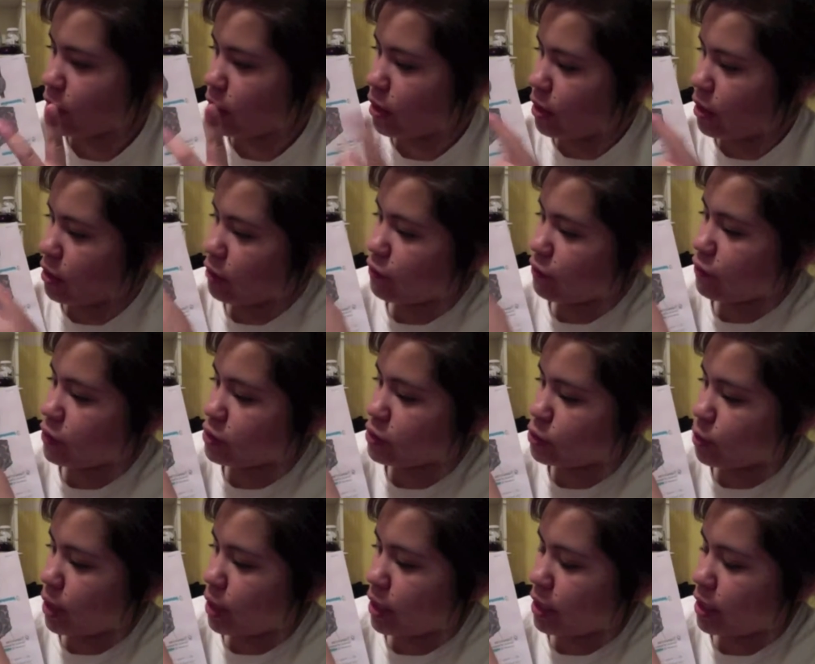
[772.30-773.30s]
The first
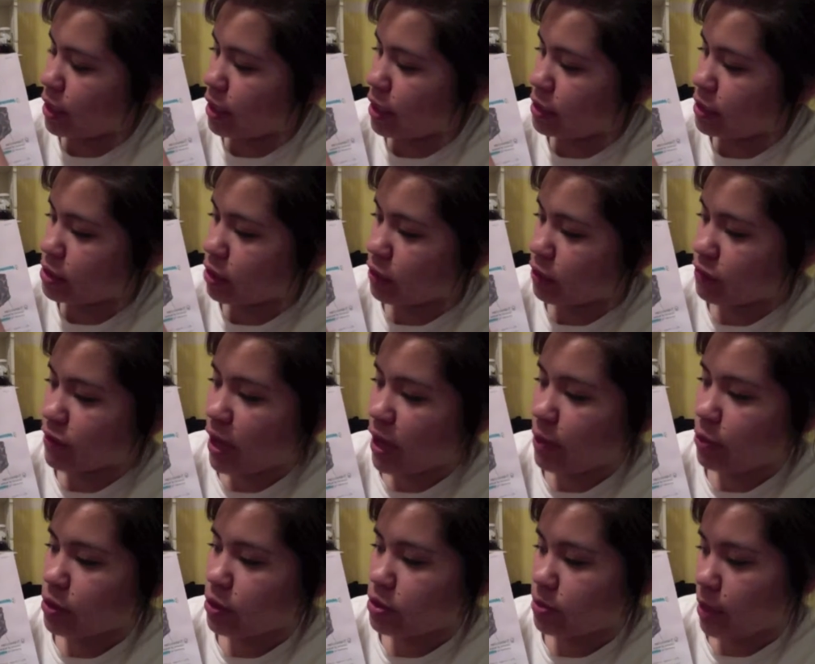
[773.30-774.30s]
one is your
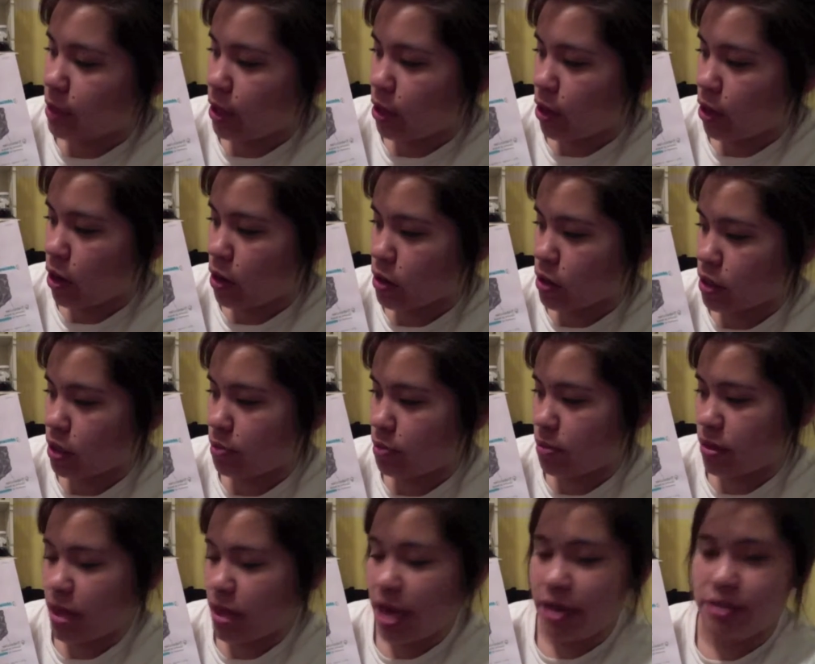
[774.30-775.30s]
fibrous
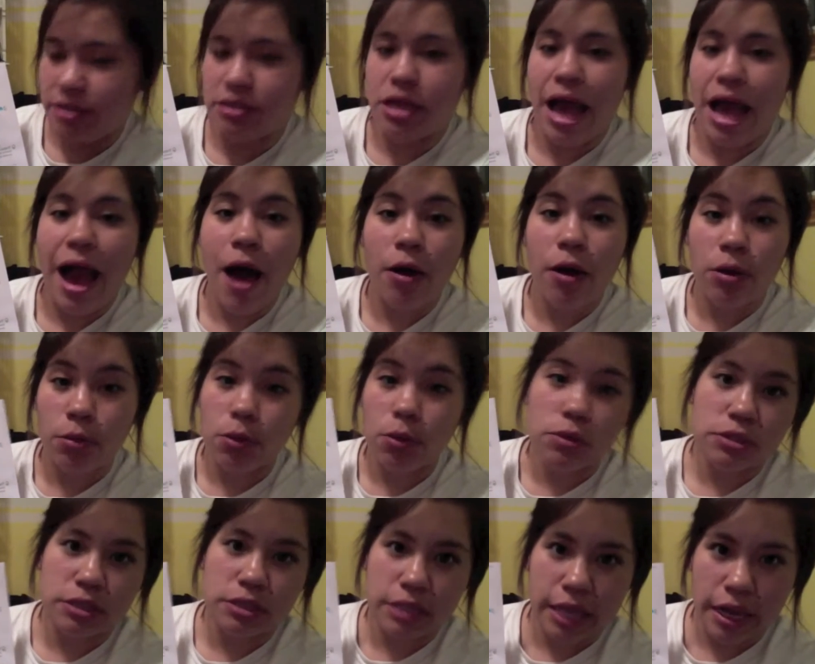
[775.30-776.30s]
pericardium. That is the
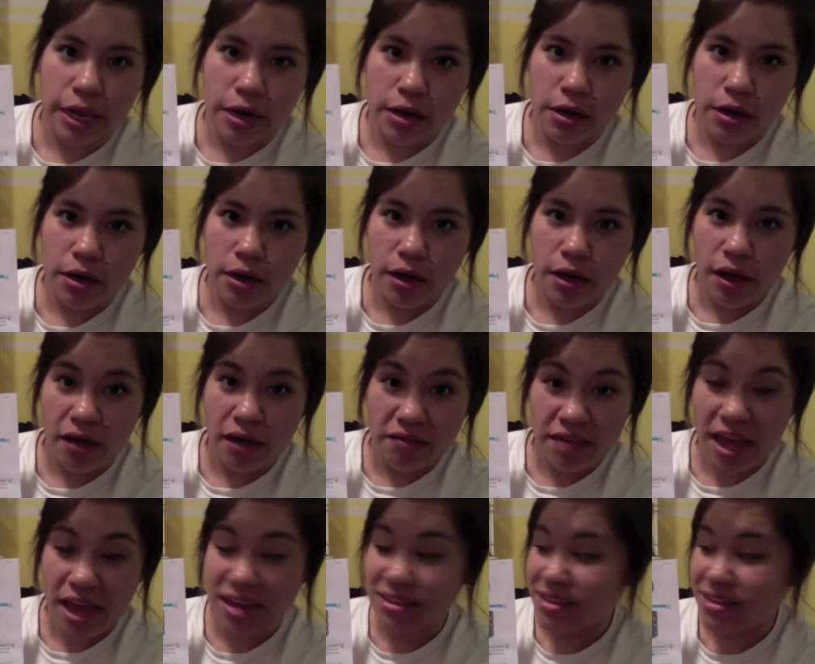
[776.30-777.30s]
outermost layer of
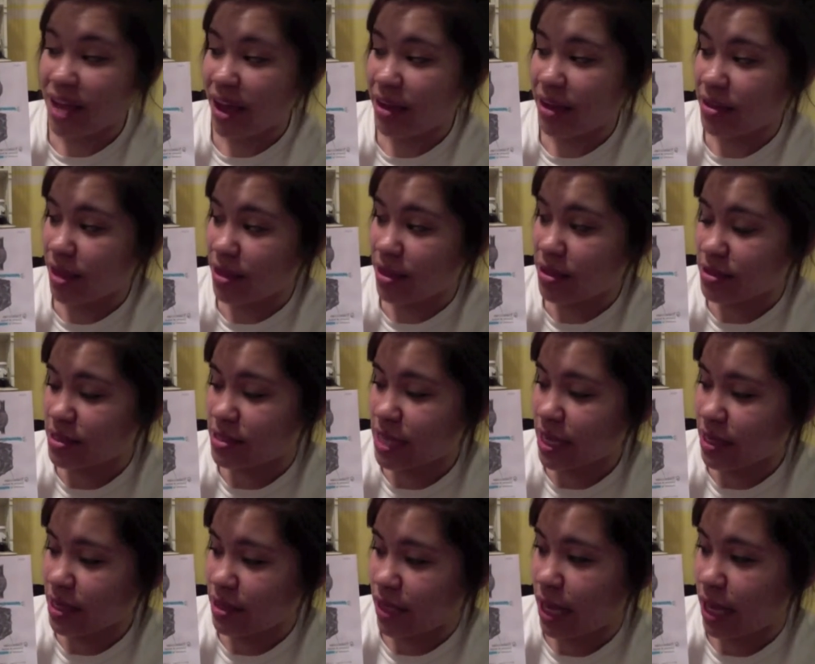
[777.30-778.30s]
that sac. Then the
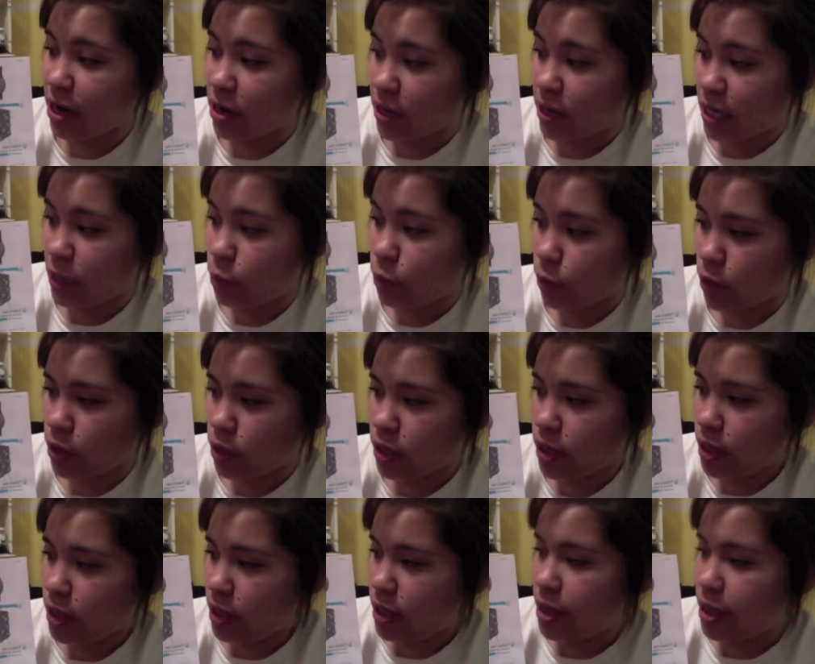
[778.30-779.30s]
second layer inward
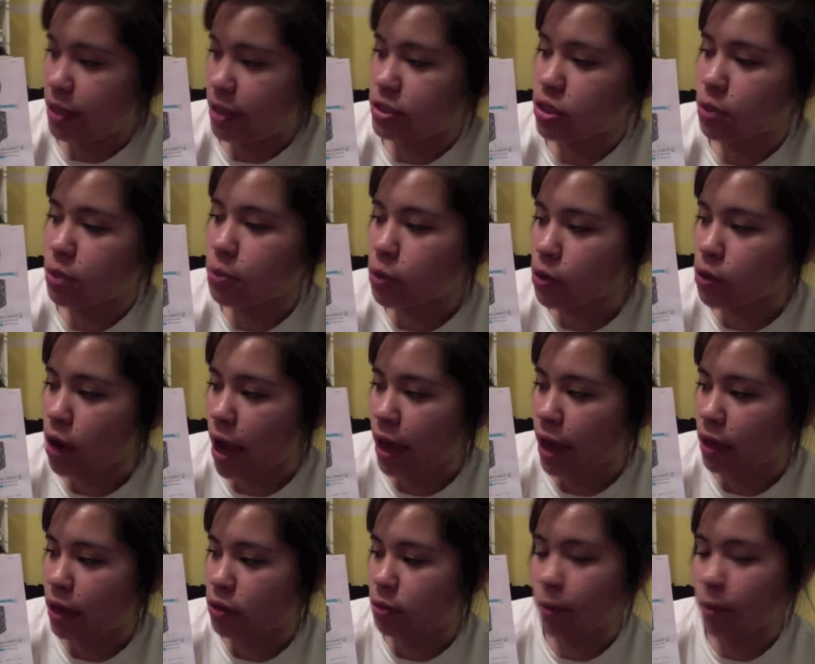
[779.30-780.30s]
is your
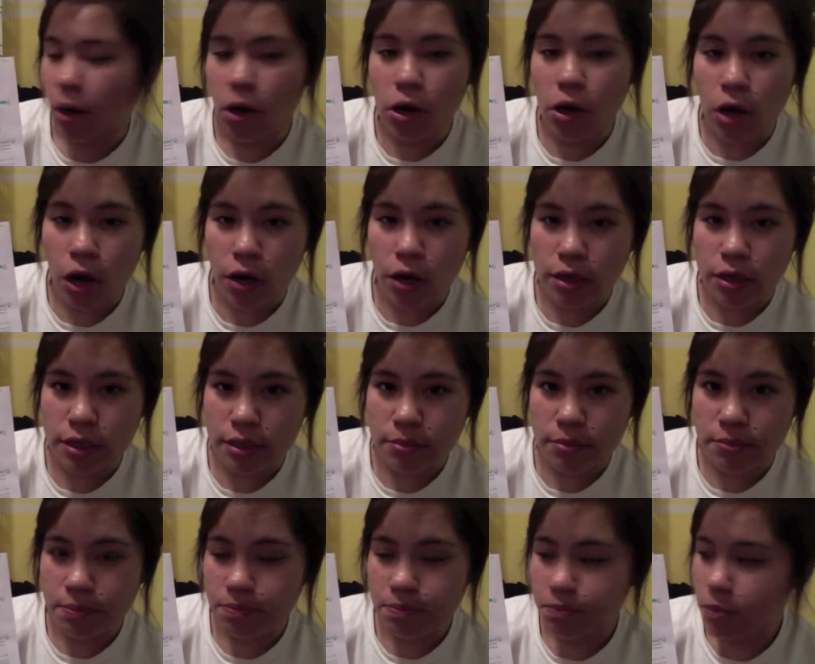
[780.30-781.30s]
parietal
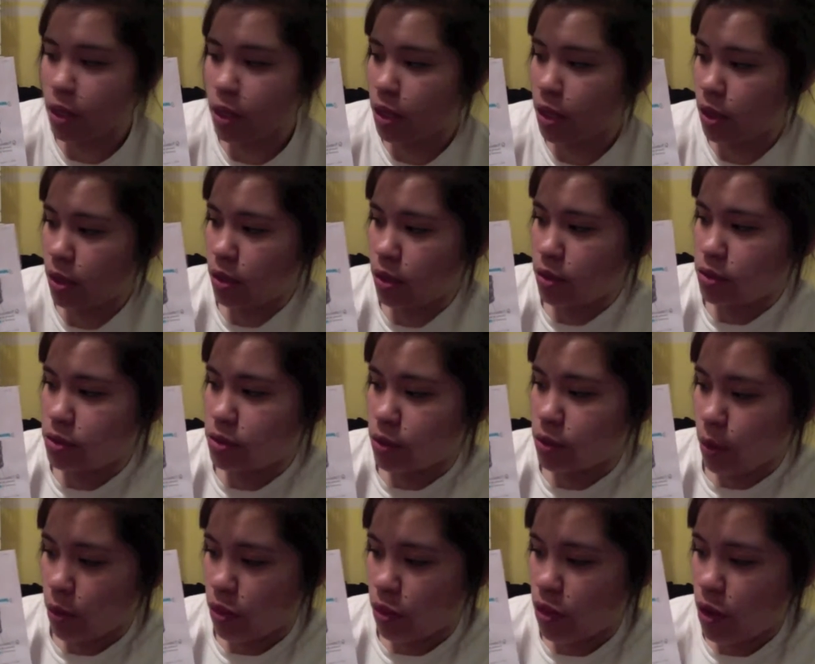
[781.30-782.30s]
pericardium.
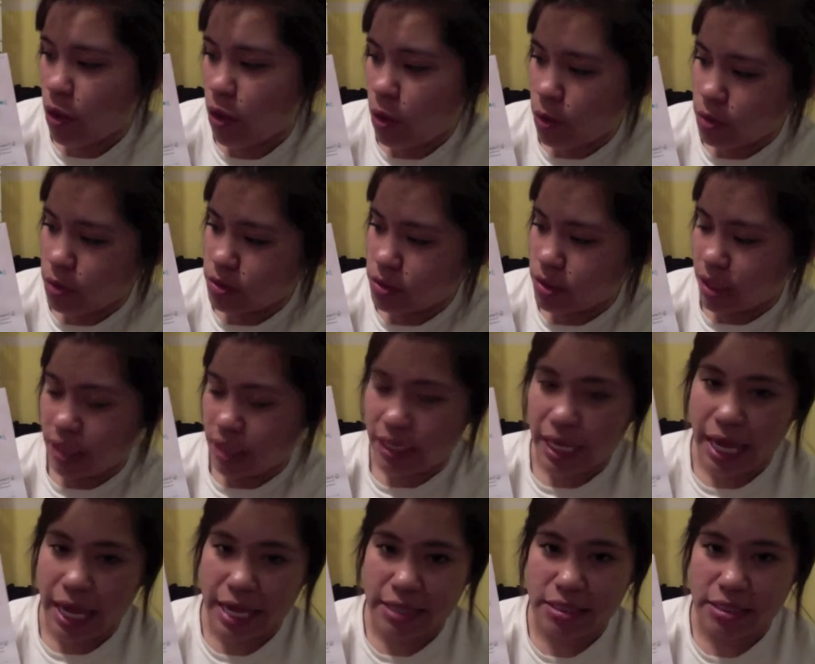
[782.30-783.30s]
So those
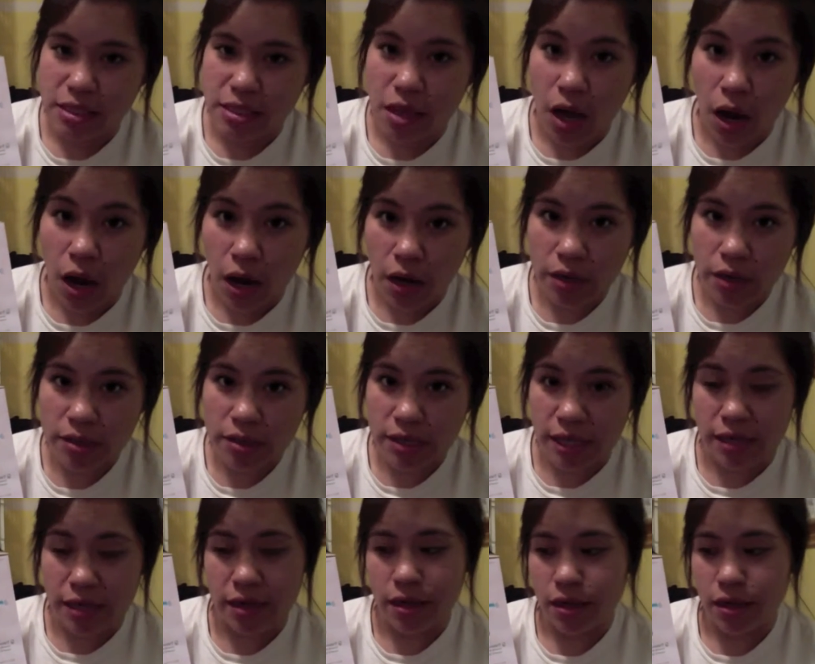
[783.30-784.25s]
encase the heart, and